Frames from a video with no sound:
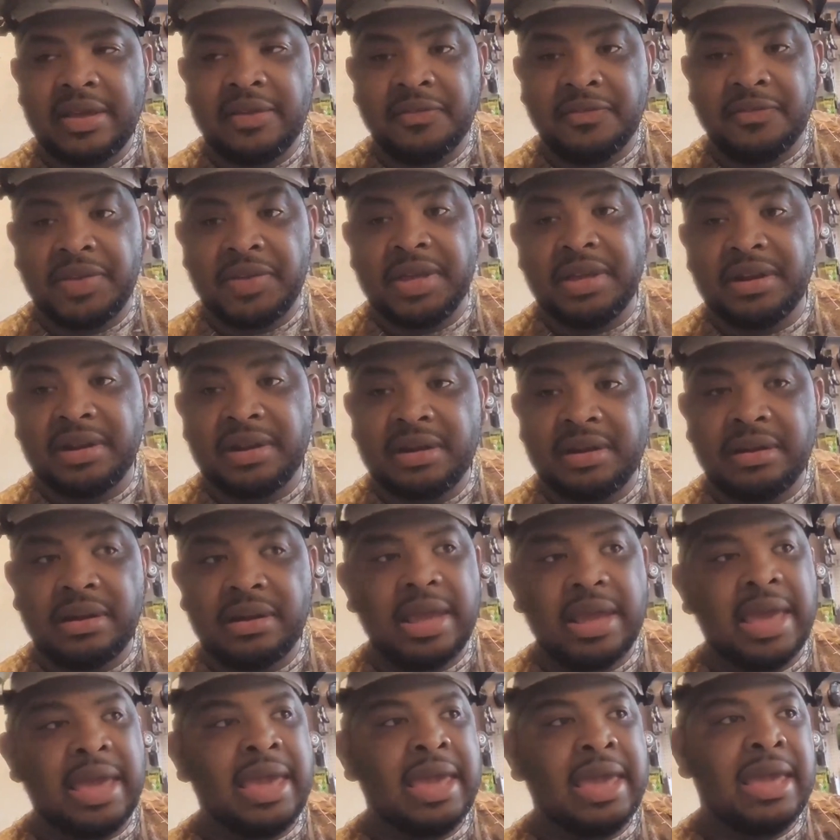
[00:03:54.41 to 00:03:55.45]
feeder,
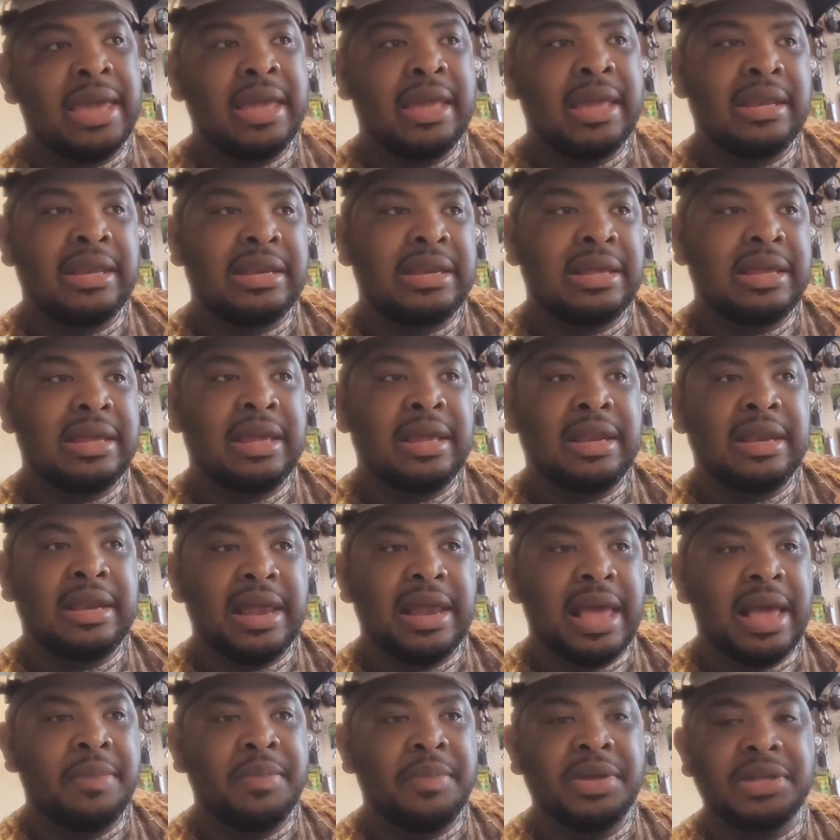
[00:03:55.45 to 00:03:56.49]
and then
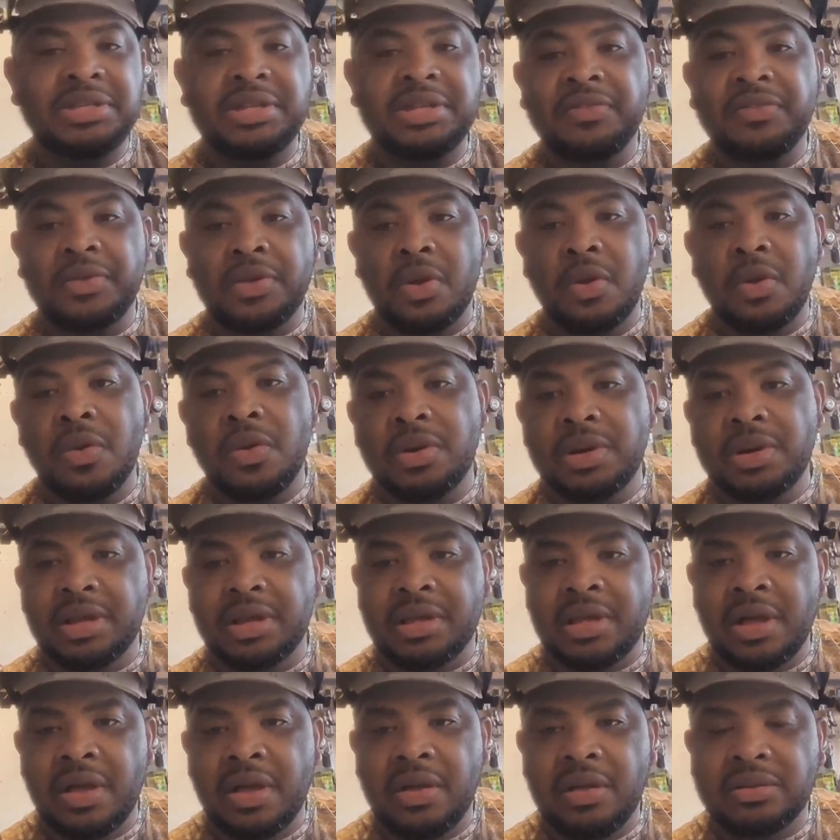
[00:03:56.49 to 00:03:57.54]
how much of a corn it
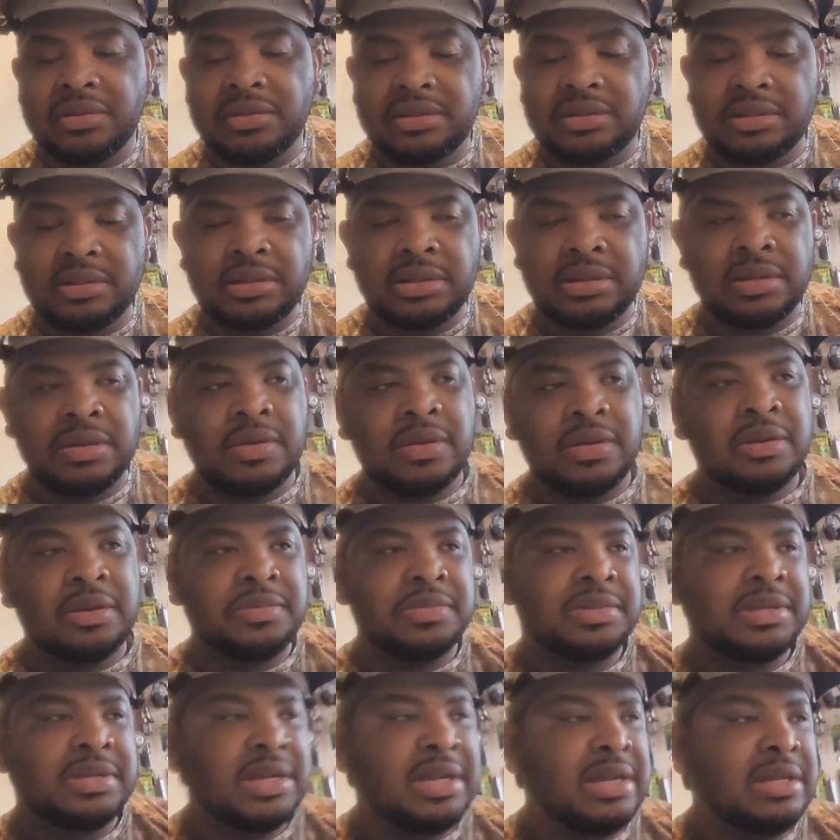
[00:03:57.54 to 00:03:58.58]
costs, you know what I'm
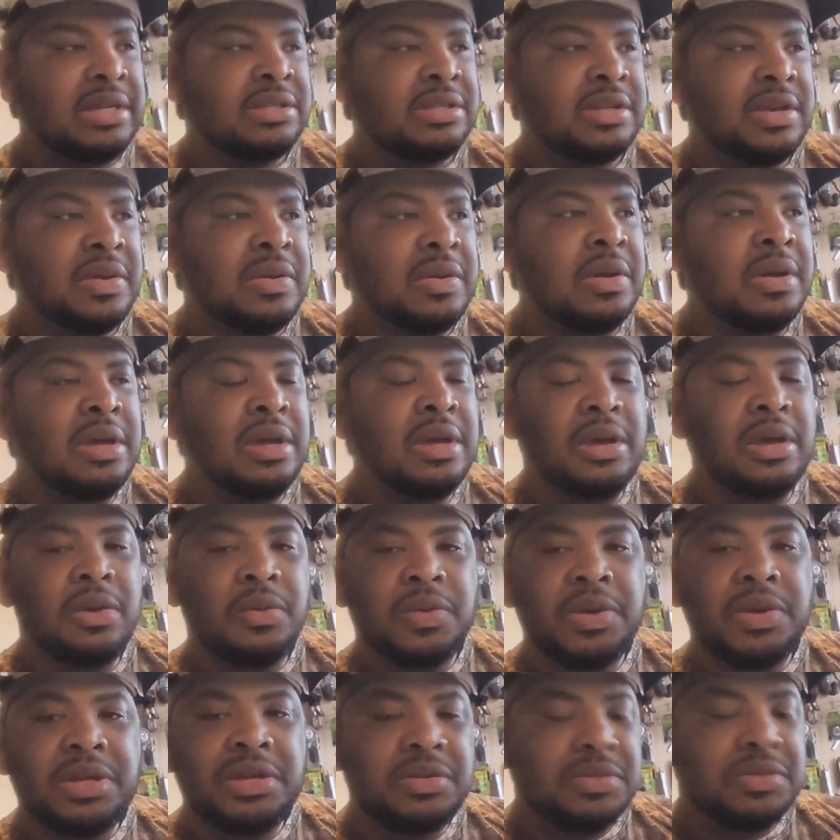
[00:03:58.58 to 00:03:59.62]
saying? So
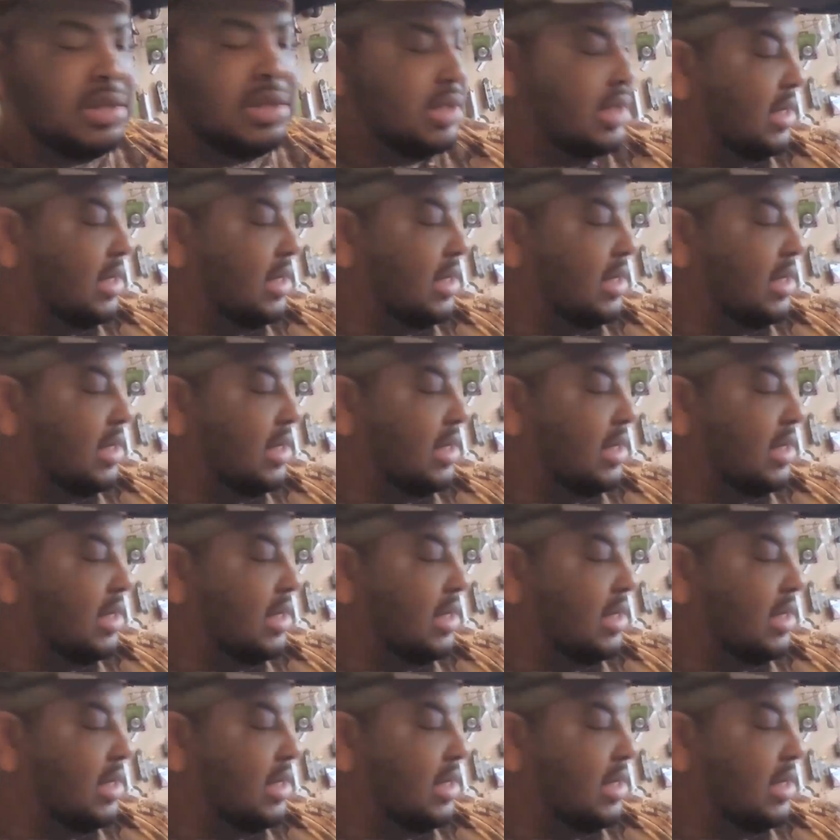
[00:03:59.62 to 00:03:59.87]
we using